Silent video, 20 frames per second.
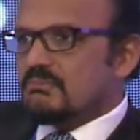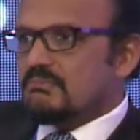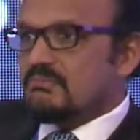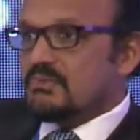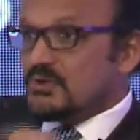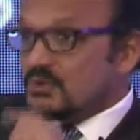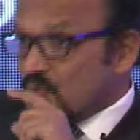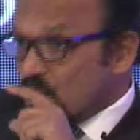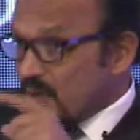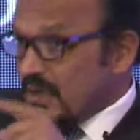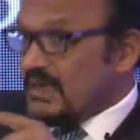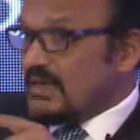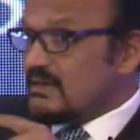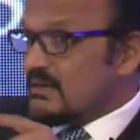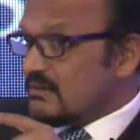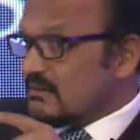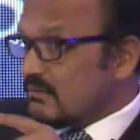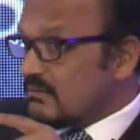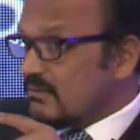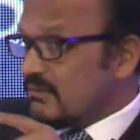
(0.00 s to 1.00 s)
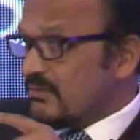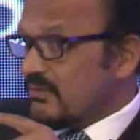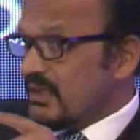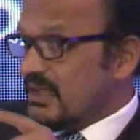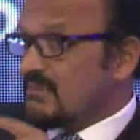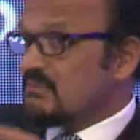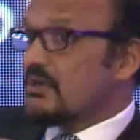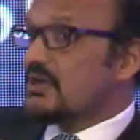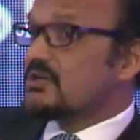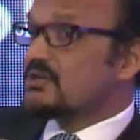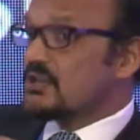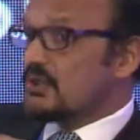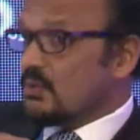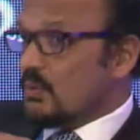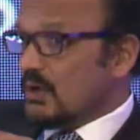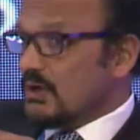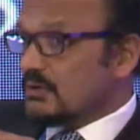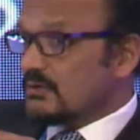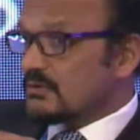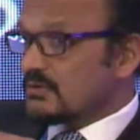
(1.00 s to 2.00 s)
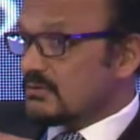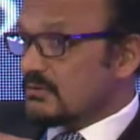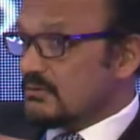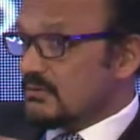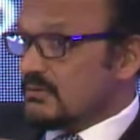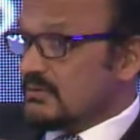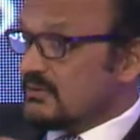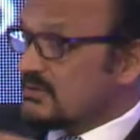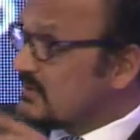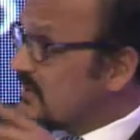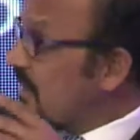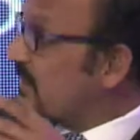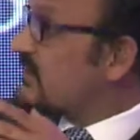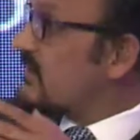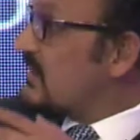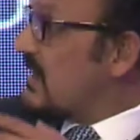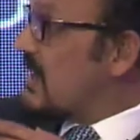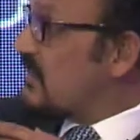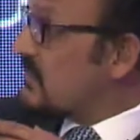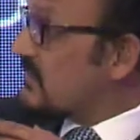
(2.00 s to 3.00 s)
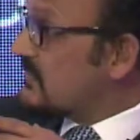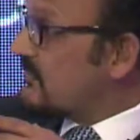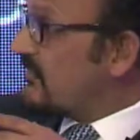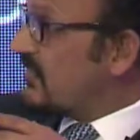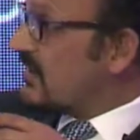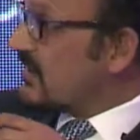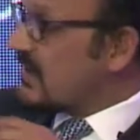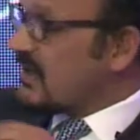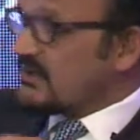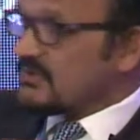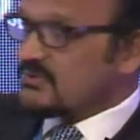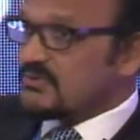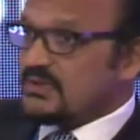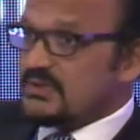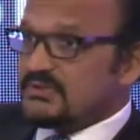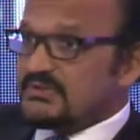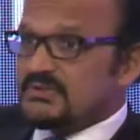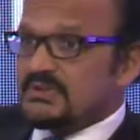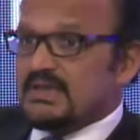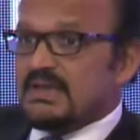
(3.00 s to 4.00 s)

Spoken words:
between the emerging world, Southern Hemisphere countries,